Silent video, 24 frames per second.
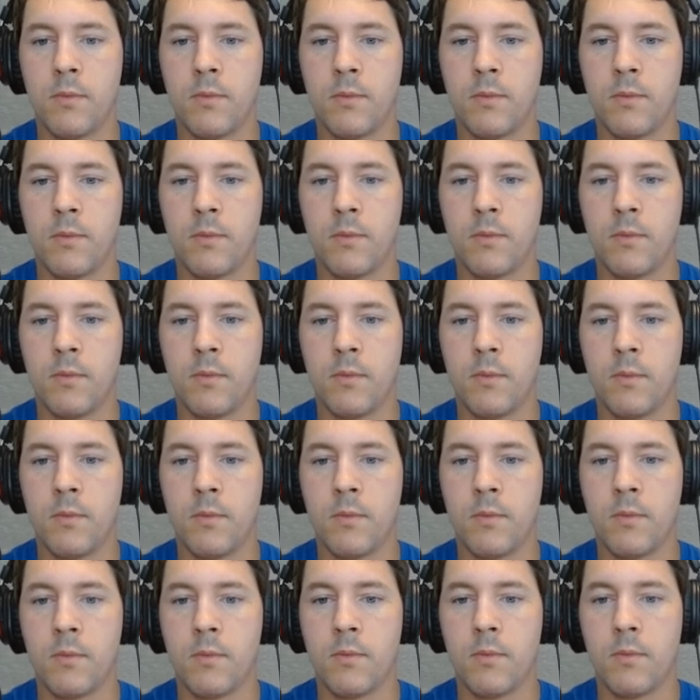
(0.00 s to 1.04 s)

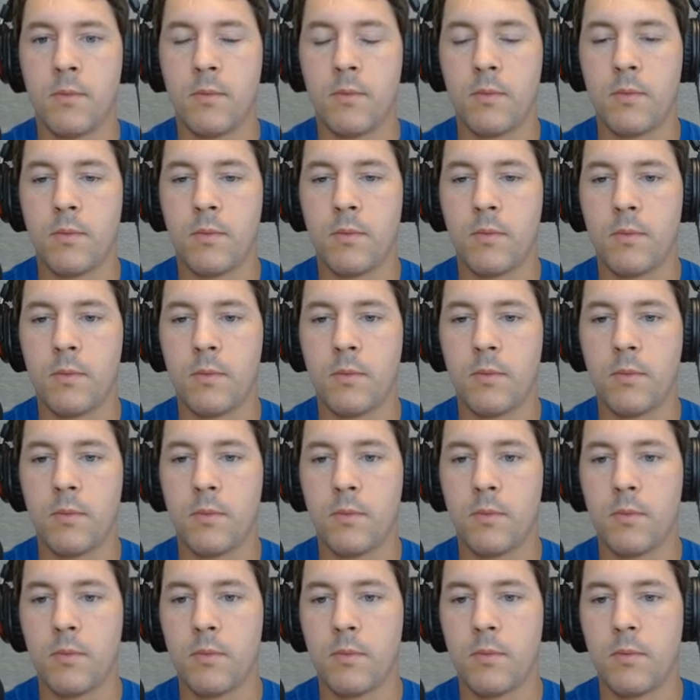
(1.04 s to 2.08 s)

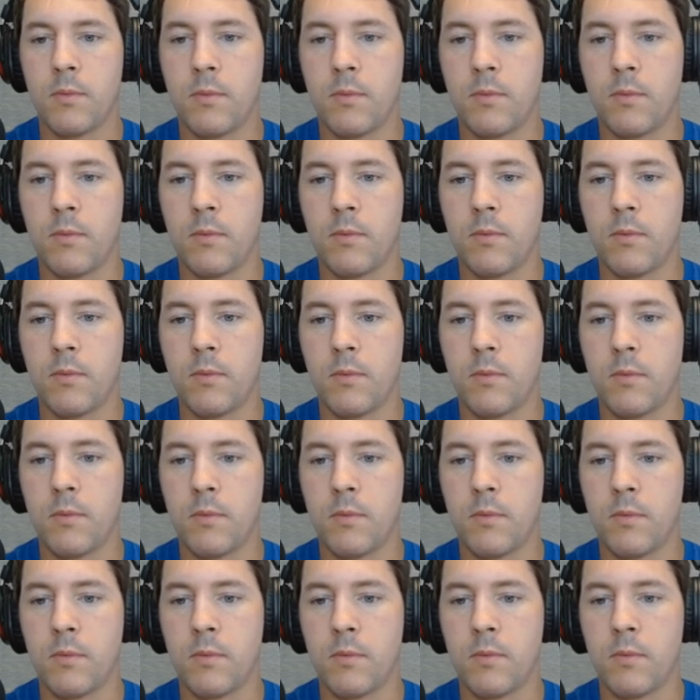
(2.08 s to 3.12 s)

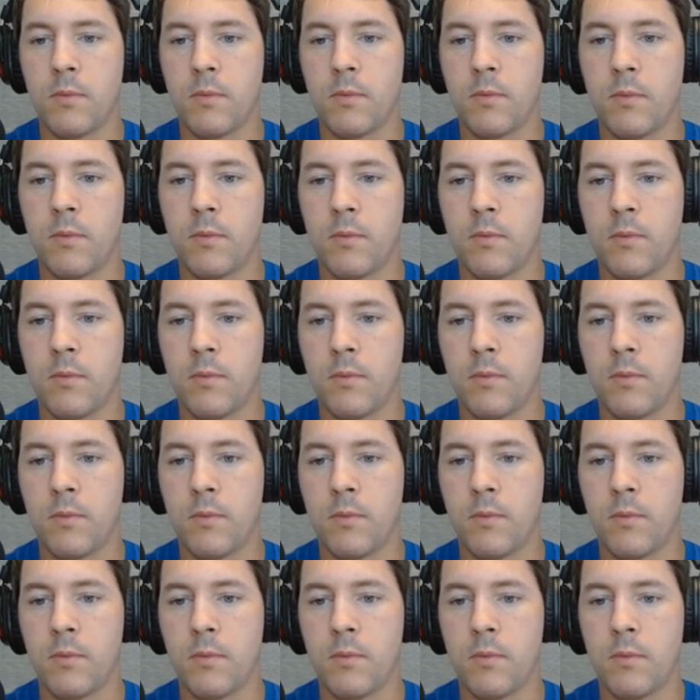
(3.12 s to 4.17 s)

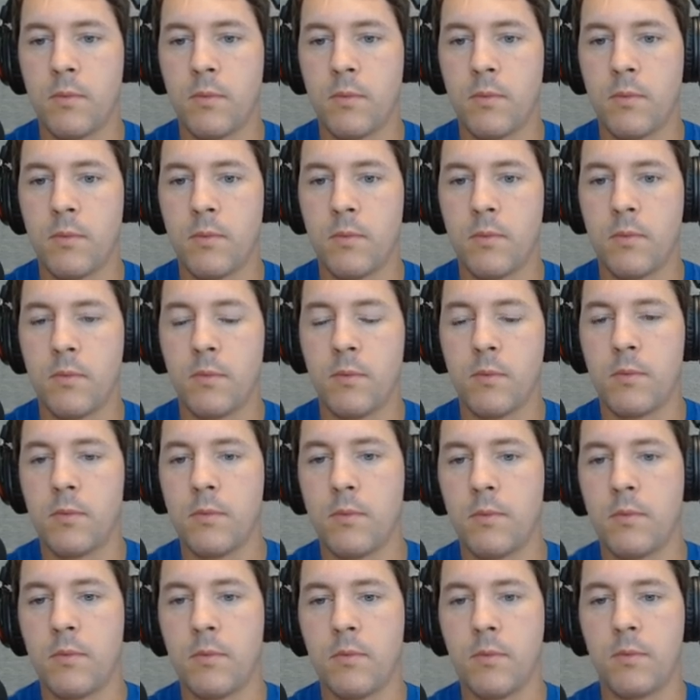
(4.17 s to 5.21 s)

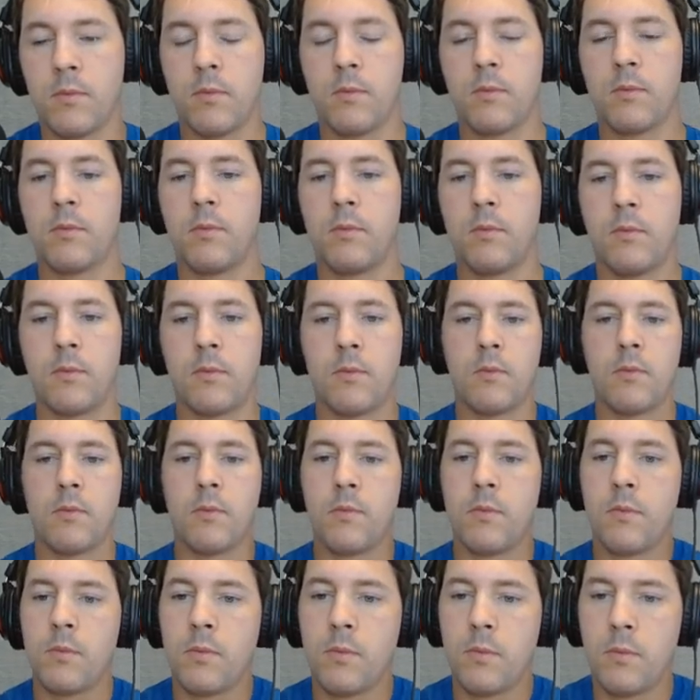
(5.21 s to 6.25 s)

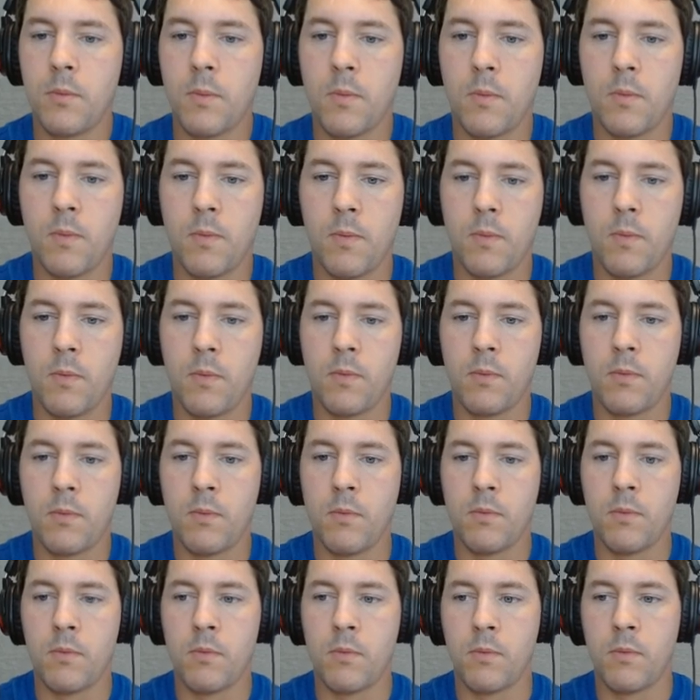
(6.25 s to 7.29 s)

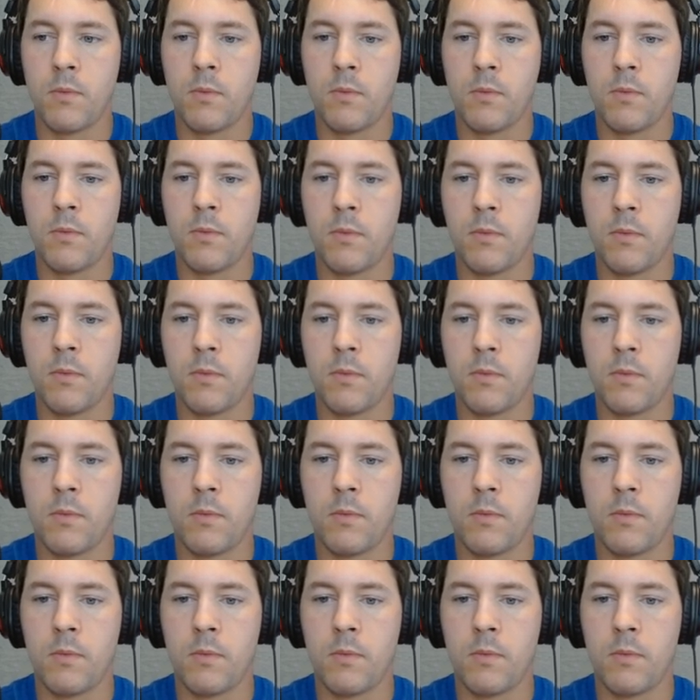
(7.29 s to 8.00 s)
(not speaking)